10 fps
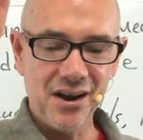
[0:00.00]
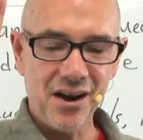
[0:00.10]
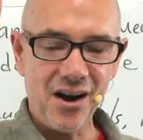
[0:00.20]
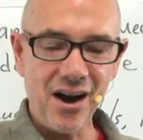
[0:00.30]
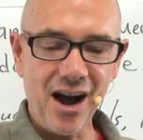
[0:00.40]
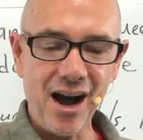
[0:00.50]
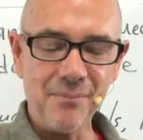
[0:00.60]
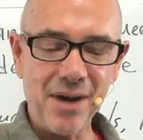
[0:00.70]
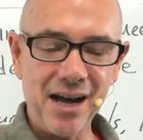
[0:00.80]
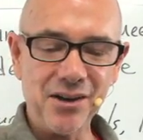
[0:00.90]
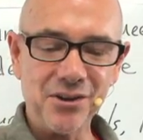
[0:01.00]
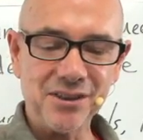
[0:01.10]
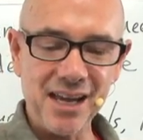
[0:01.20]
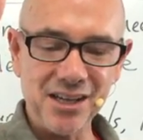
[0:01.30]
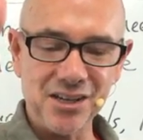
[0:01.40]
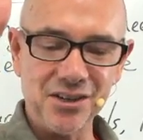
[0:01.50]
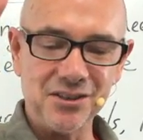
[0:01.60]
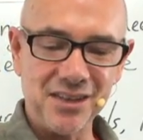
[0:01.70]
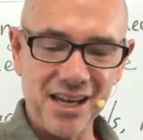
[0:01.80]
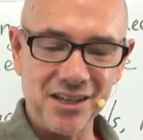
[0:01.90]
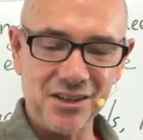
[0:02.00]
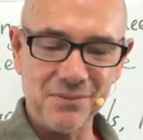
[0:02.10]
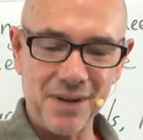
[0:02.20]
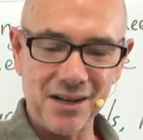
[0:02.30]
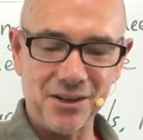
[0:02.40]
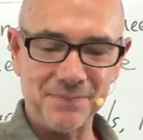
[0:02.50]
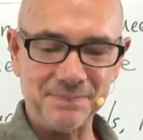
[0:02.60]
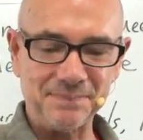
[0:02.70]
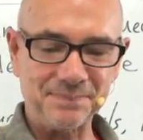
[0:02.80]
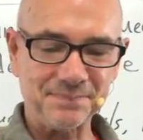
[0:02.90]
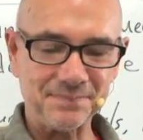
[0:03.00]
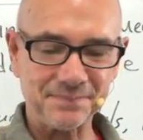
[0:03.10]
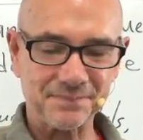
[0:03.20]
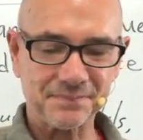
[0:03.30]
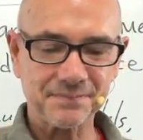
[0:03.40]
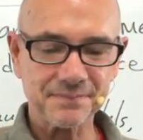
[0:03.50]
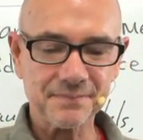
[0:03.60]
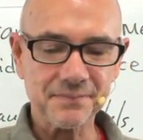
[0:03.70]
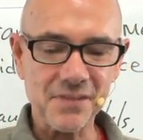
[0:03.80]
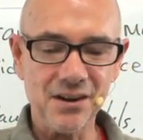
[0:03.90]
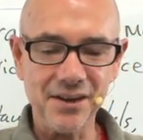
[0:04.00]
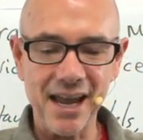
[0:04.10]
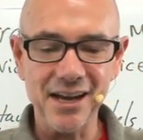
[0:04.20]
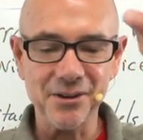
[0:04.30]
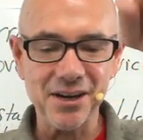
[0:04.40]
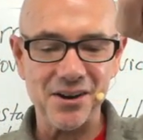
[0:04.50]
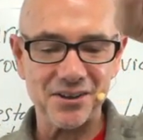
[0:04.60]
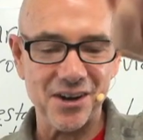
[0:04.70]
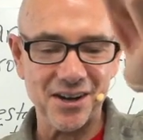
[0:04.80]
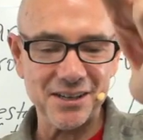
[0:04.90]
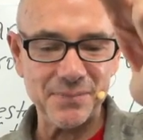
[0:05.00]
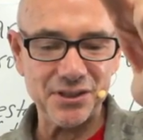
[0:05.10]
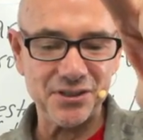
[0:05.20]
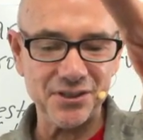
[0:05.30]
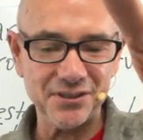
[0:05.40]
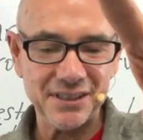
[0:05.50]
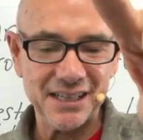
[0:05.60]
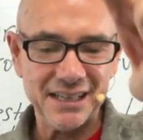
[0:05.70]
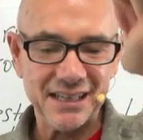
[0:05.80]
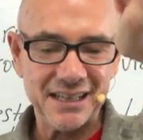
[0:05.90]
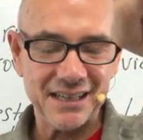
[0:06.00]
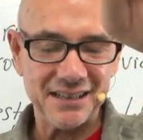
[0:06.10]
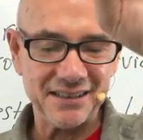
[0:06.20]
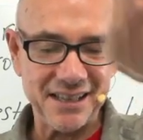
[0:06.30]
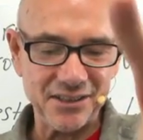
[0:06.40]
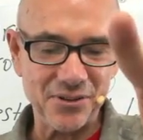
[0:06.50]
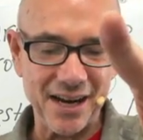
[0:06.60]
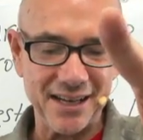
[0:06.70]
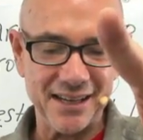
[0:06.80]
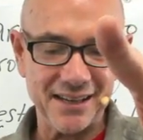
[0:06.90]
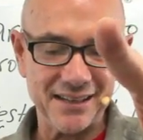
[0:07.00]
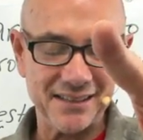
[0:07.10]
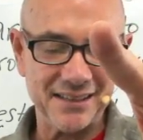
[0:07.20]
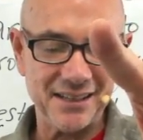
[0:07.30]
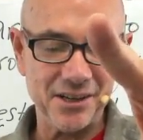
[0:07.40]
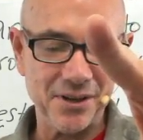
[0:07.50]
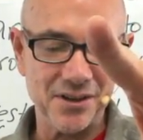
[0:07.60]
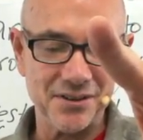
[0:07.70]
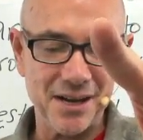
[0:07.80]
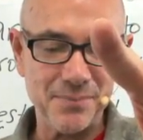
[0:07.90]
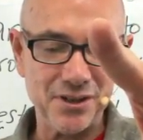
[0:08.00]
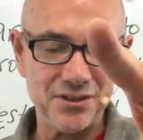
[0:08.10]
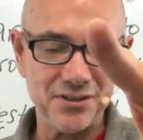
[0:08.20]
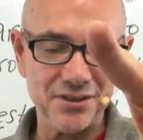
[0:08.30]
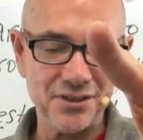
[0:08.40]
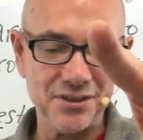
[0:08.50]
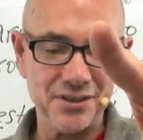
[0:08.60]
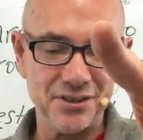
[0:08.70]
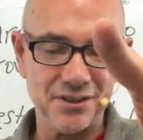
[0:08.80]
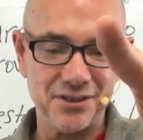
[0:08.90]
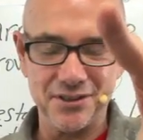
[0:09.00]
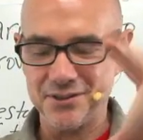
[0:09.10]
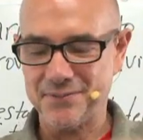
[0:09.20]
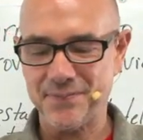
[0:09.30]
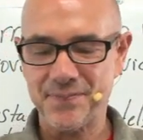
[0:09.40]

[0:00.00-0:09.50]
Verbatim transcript: Oh, Mayo, thank you. Thank you, Mayo. Okay, here we go. Card number two. That's right. Here we go. Number two.